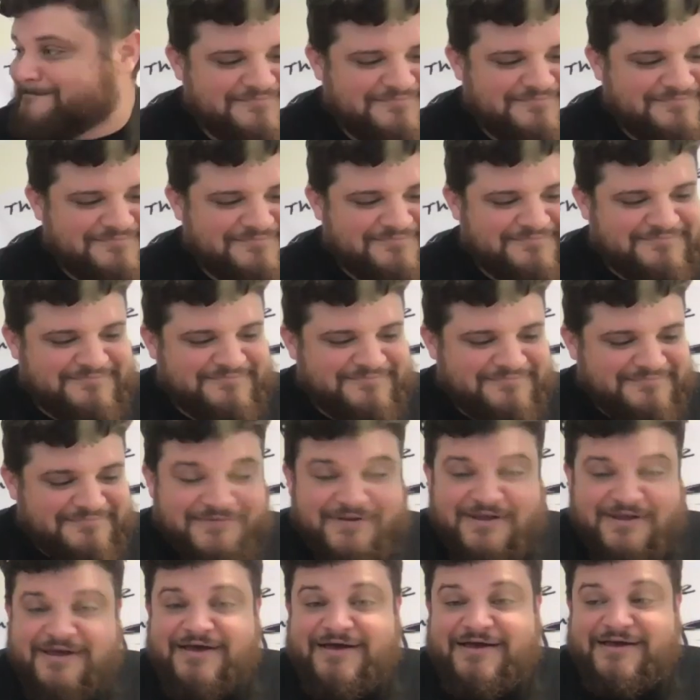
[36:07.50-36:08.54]

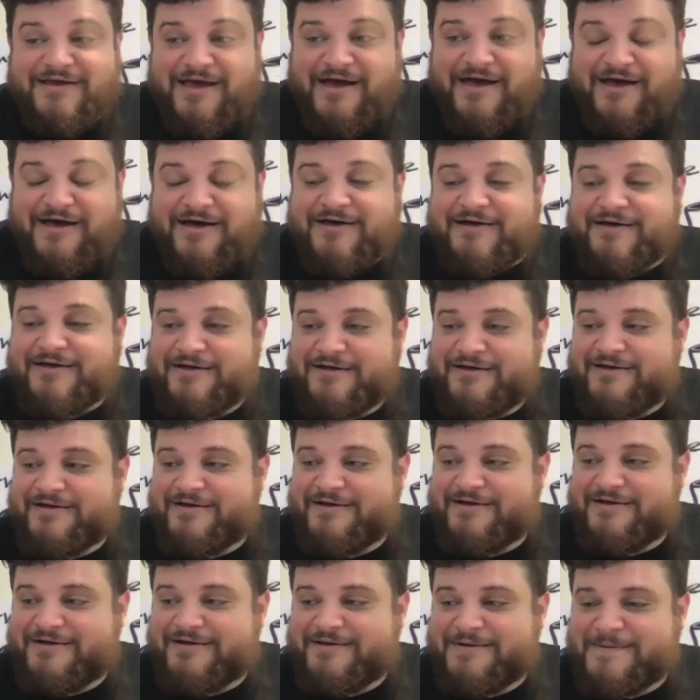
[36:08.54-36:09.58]

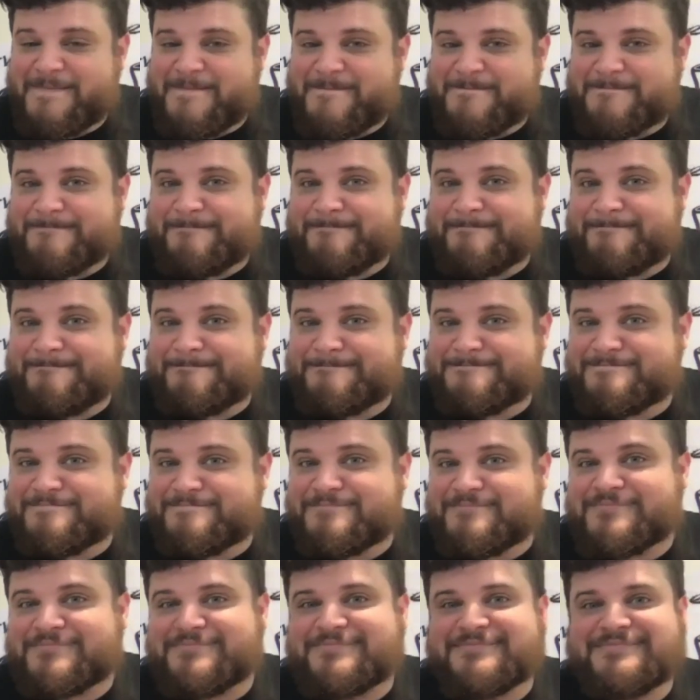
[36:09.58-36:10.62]

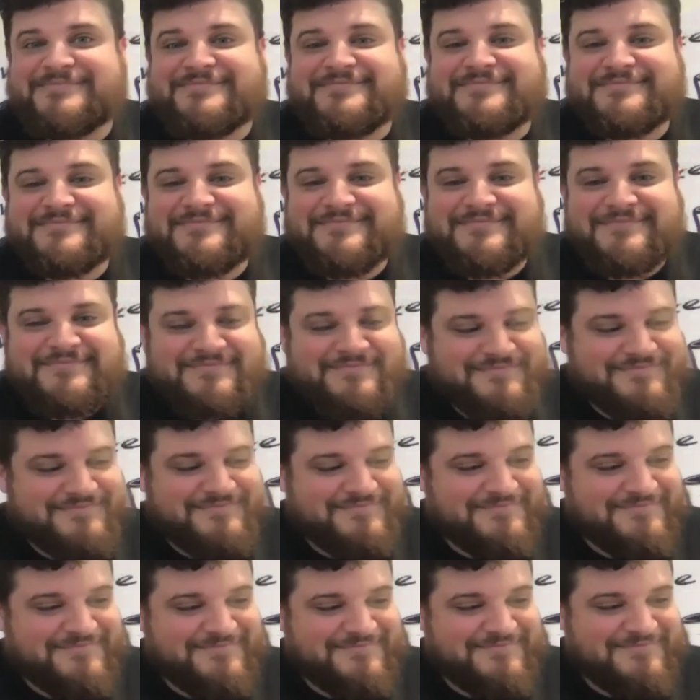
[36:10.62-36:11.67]

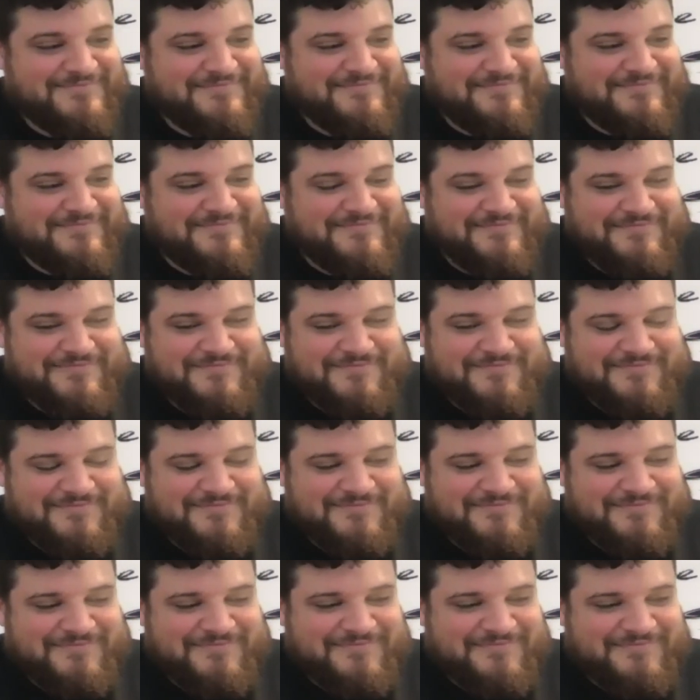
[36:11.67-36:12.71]

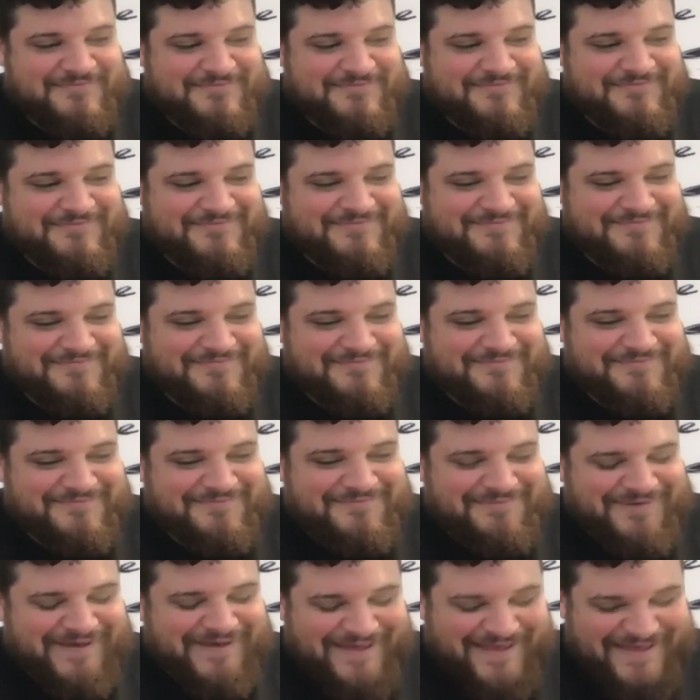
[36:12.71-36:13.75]

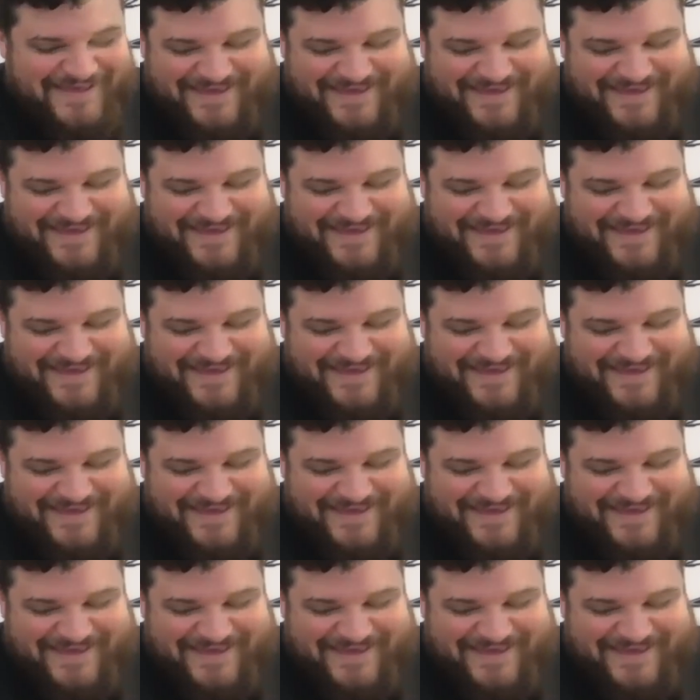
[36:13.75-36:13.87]
No words are spoken by the person on screen.